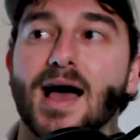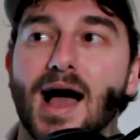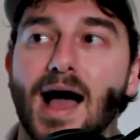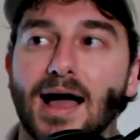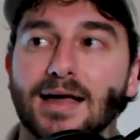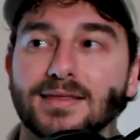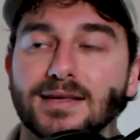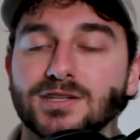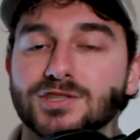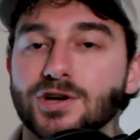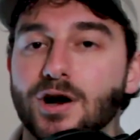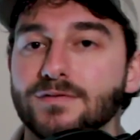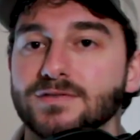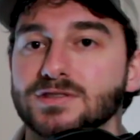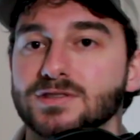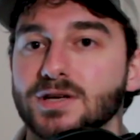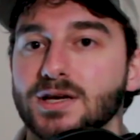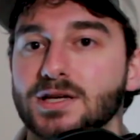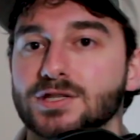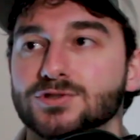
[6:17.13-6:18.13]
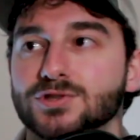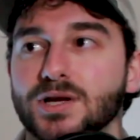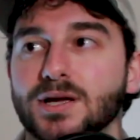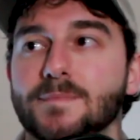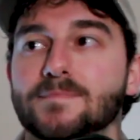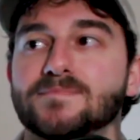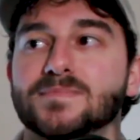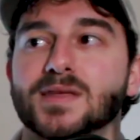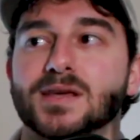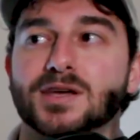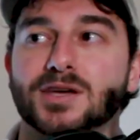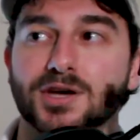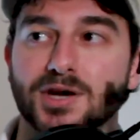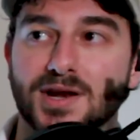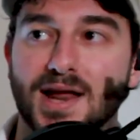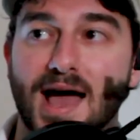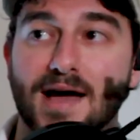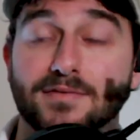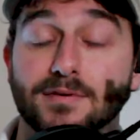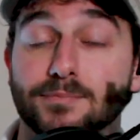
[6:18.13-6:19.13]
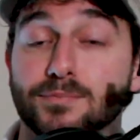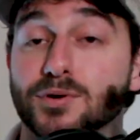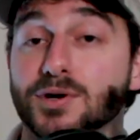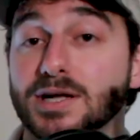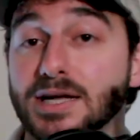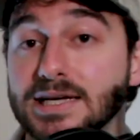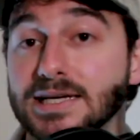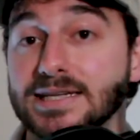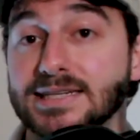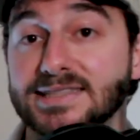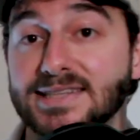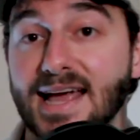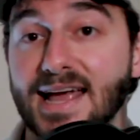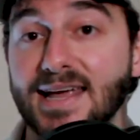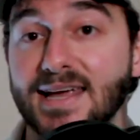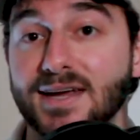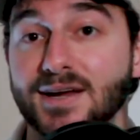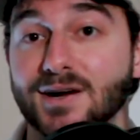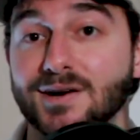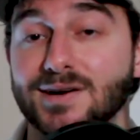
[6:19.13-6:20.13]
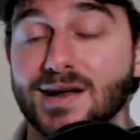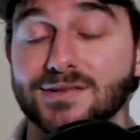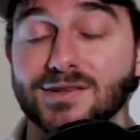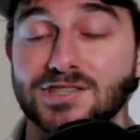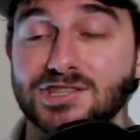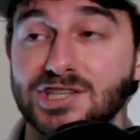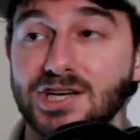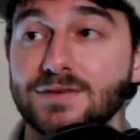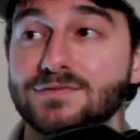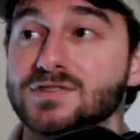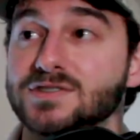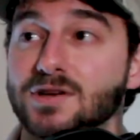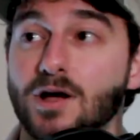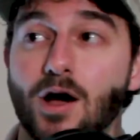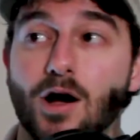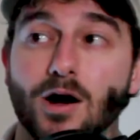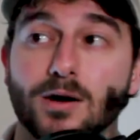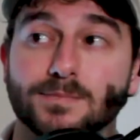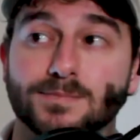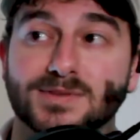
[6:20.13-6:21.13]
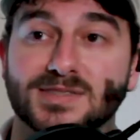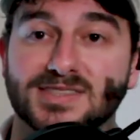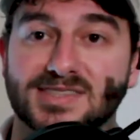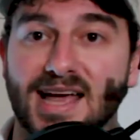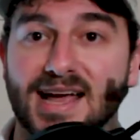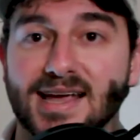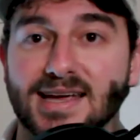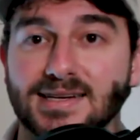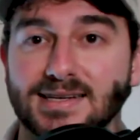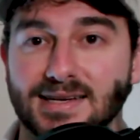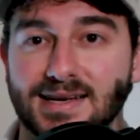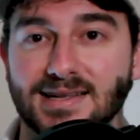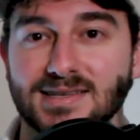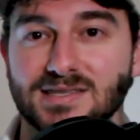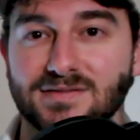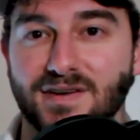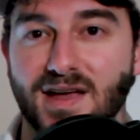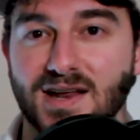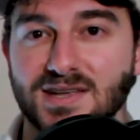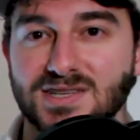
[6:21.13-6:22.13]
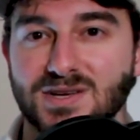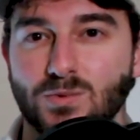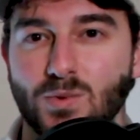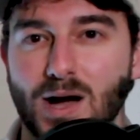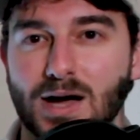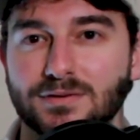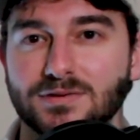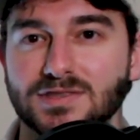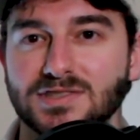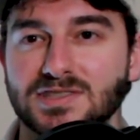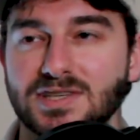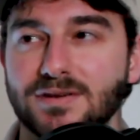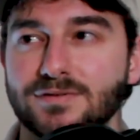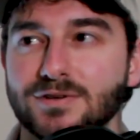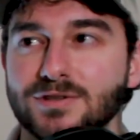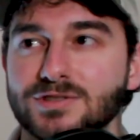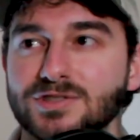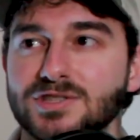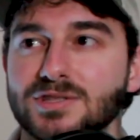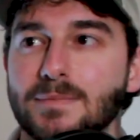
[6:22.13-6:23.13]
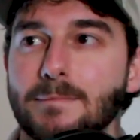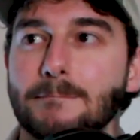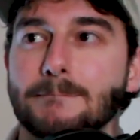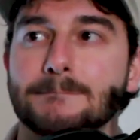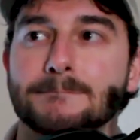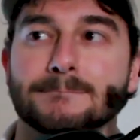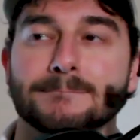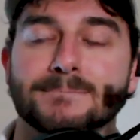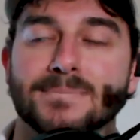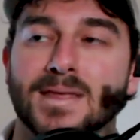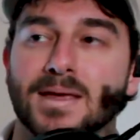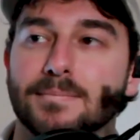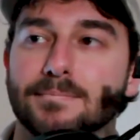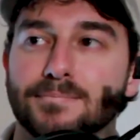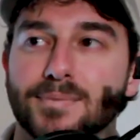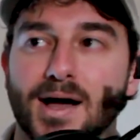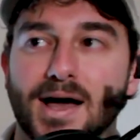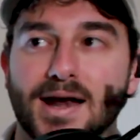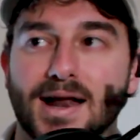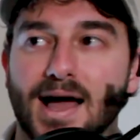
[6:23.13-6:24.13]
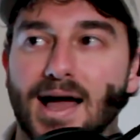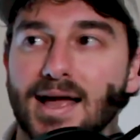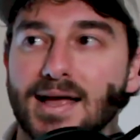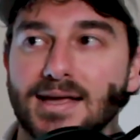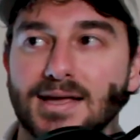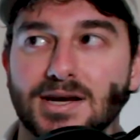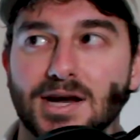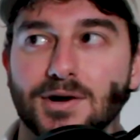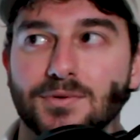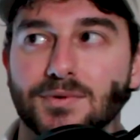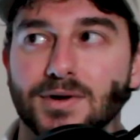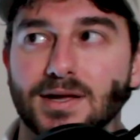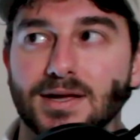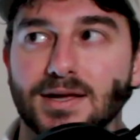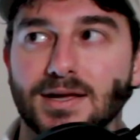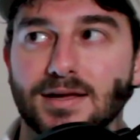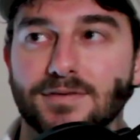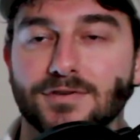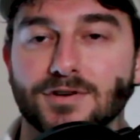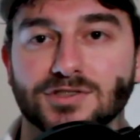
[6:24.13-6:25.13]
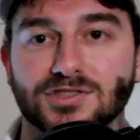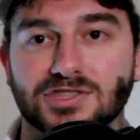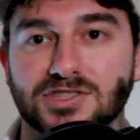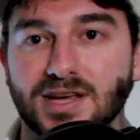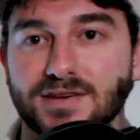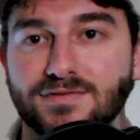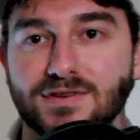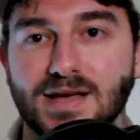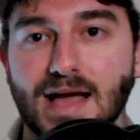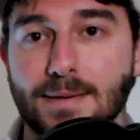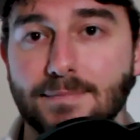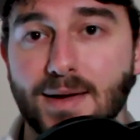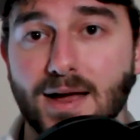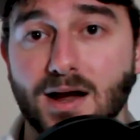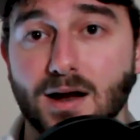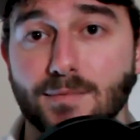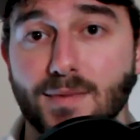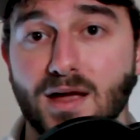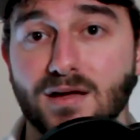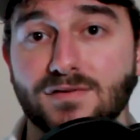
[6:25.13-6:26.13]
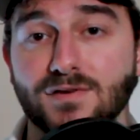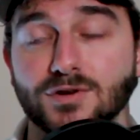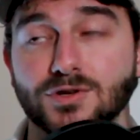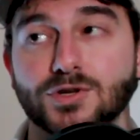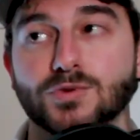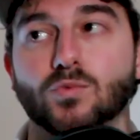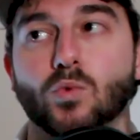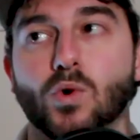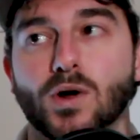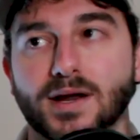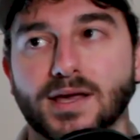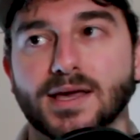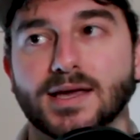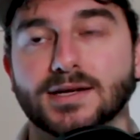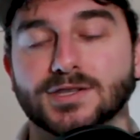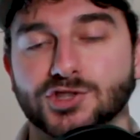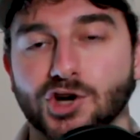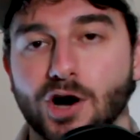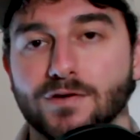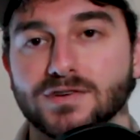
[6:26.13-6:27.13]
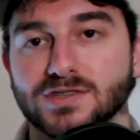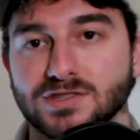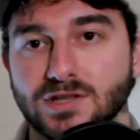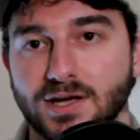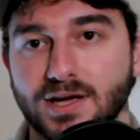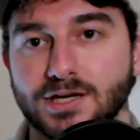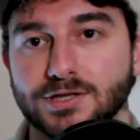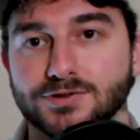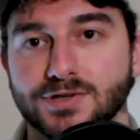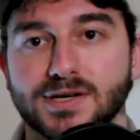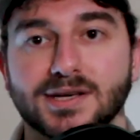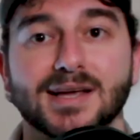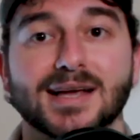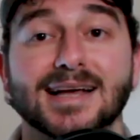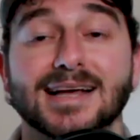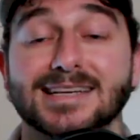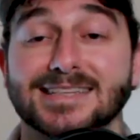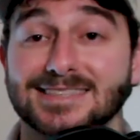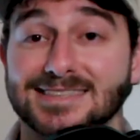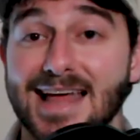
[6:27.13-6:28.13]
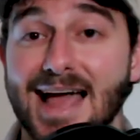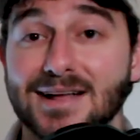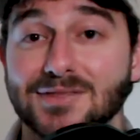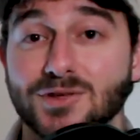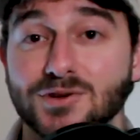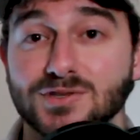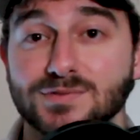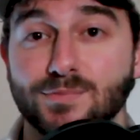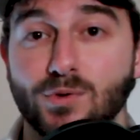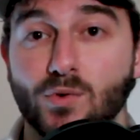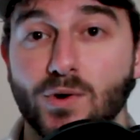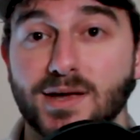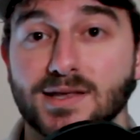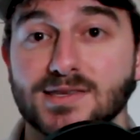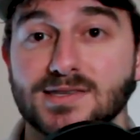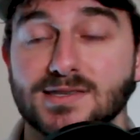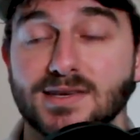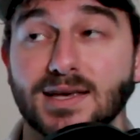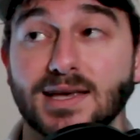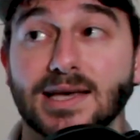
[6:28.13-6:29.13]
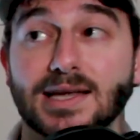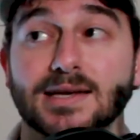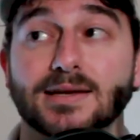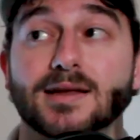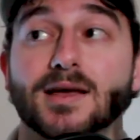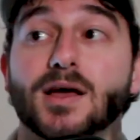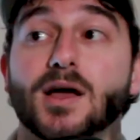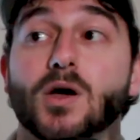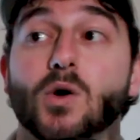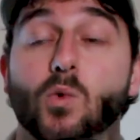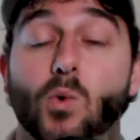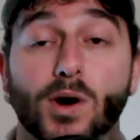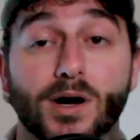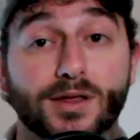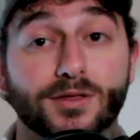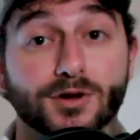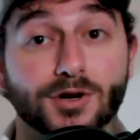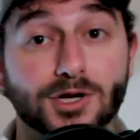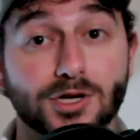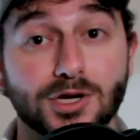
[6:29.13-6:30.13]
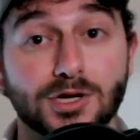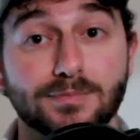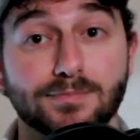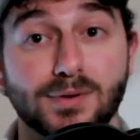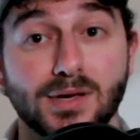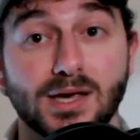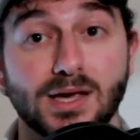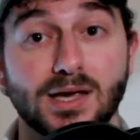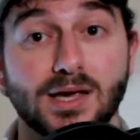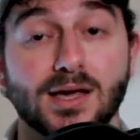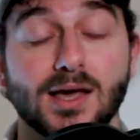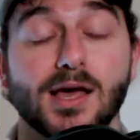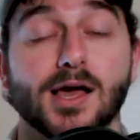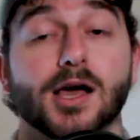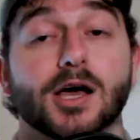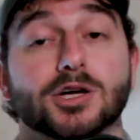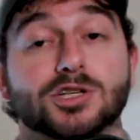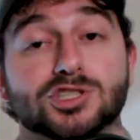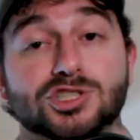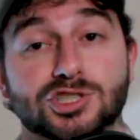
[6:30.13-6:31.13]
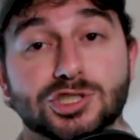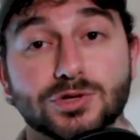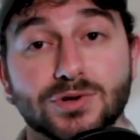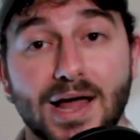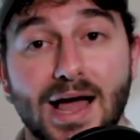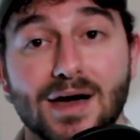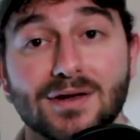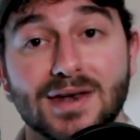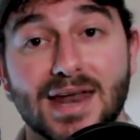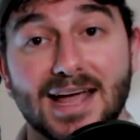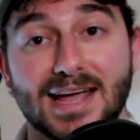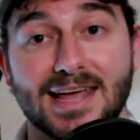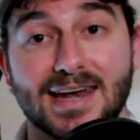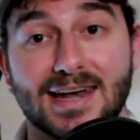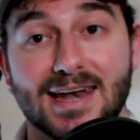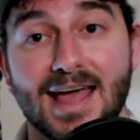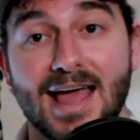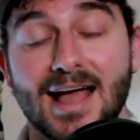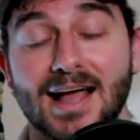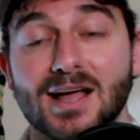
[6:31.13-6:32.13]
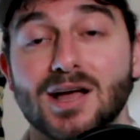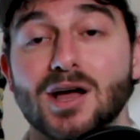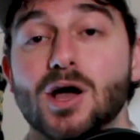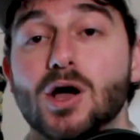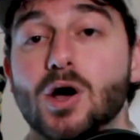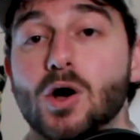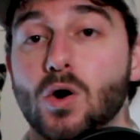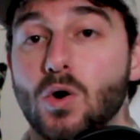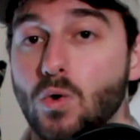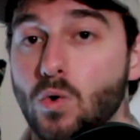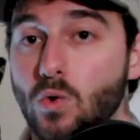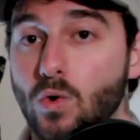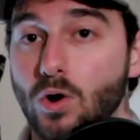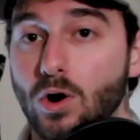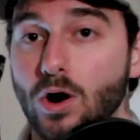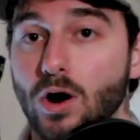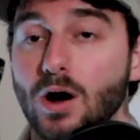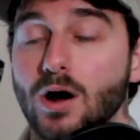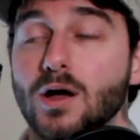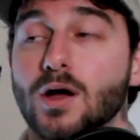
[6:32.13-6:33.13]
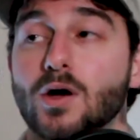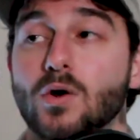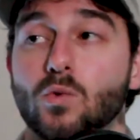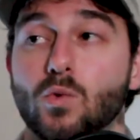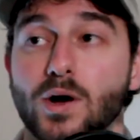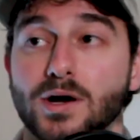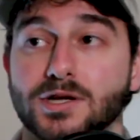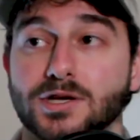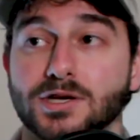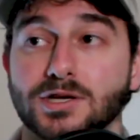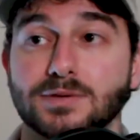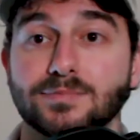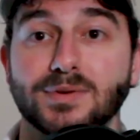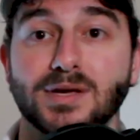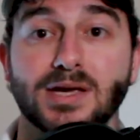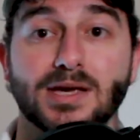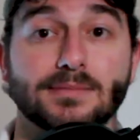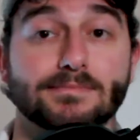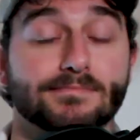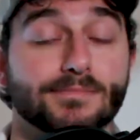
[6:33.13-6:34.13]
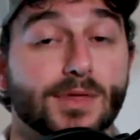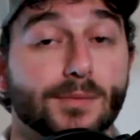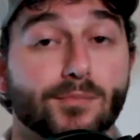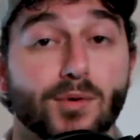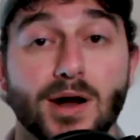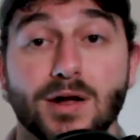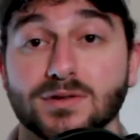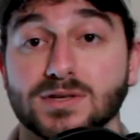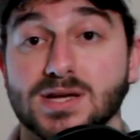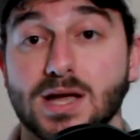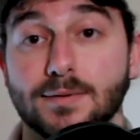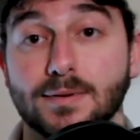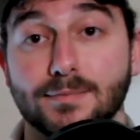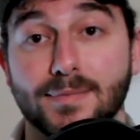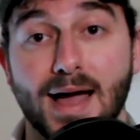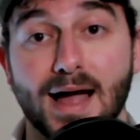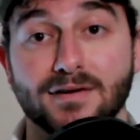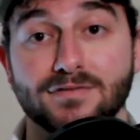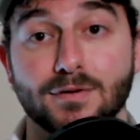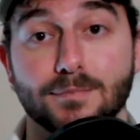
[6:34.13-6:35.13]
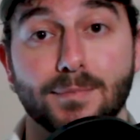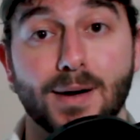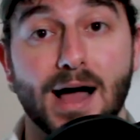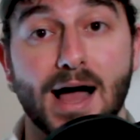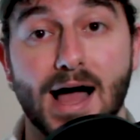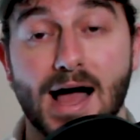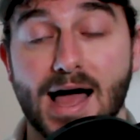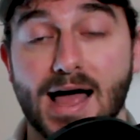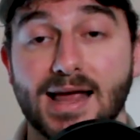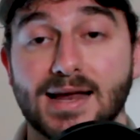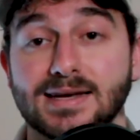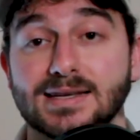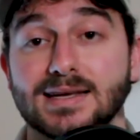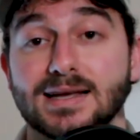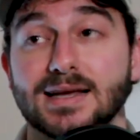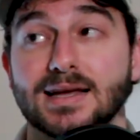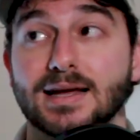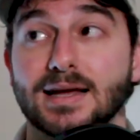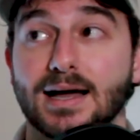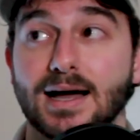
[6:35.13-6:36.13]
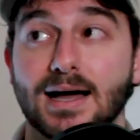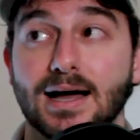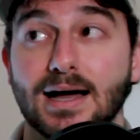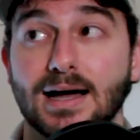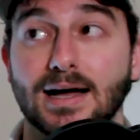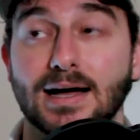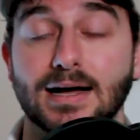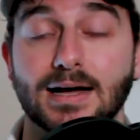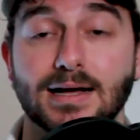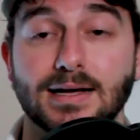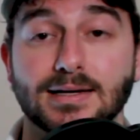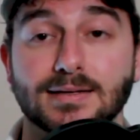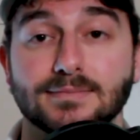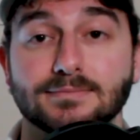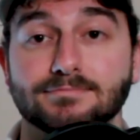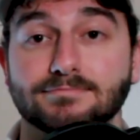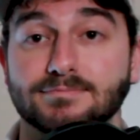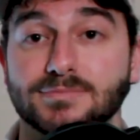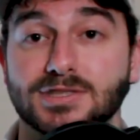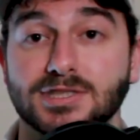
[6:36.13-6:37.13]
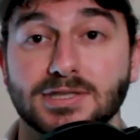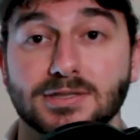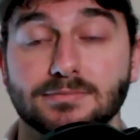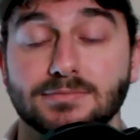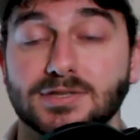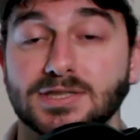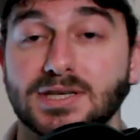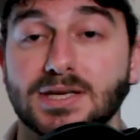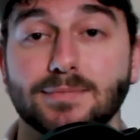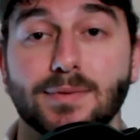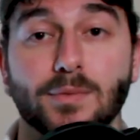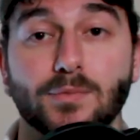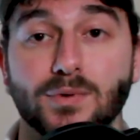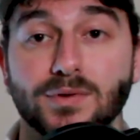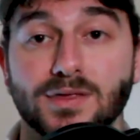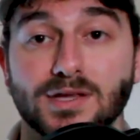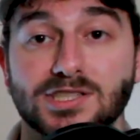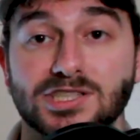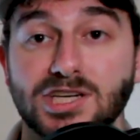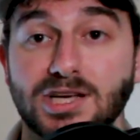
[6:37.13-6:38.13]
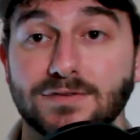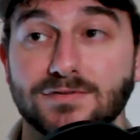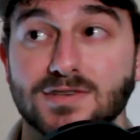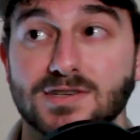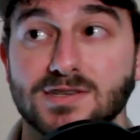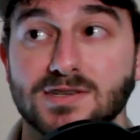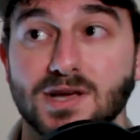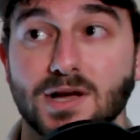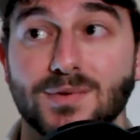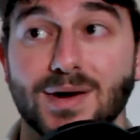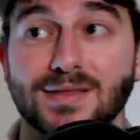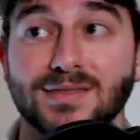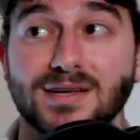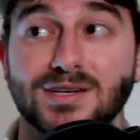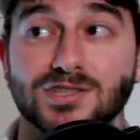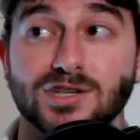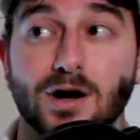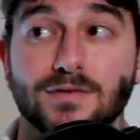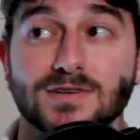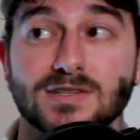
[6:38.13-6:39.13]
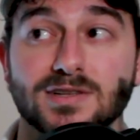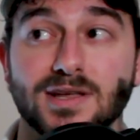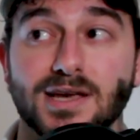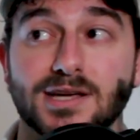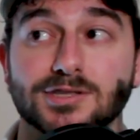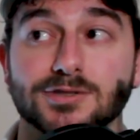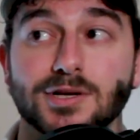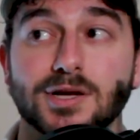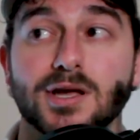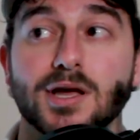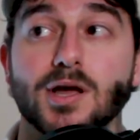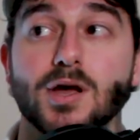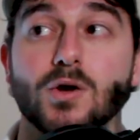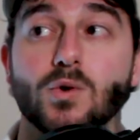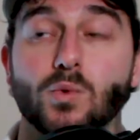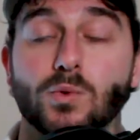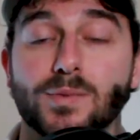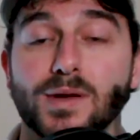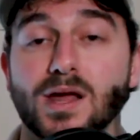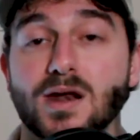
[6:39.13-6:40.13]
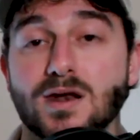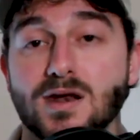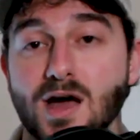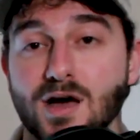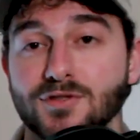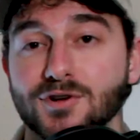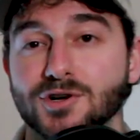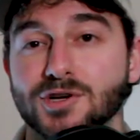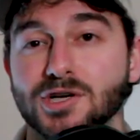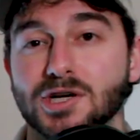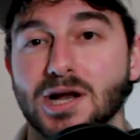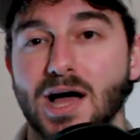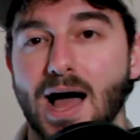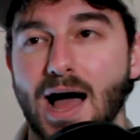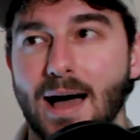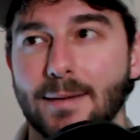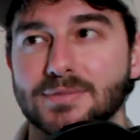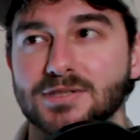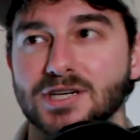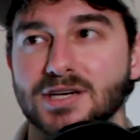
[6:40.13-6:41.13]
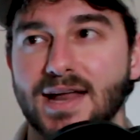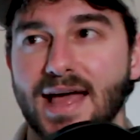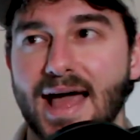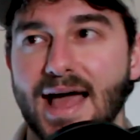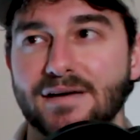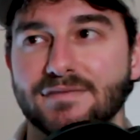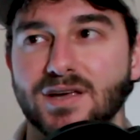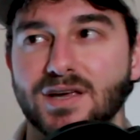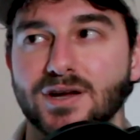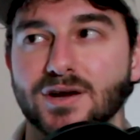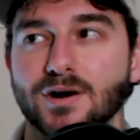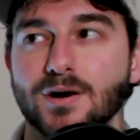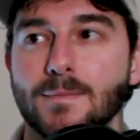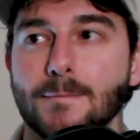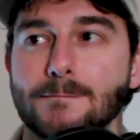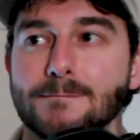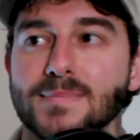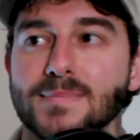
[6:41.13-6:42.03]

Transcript: I think Jarvis Landry could have a pretty good day here. Now, the Chiefs are second against fantasy wide receivers, but if you got Baker Mayfield, you want to get Jarvis Landry, stack those points in what either could be a shootout neck and neck, or what could be the Browns coming back from behind to keep up with the Chiefs. So I think Jarvis Landry would be another good option to have here.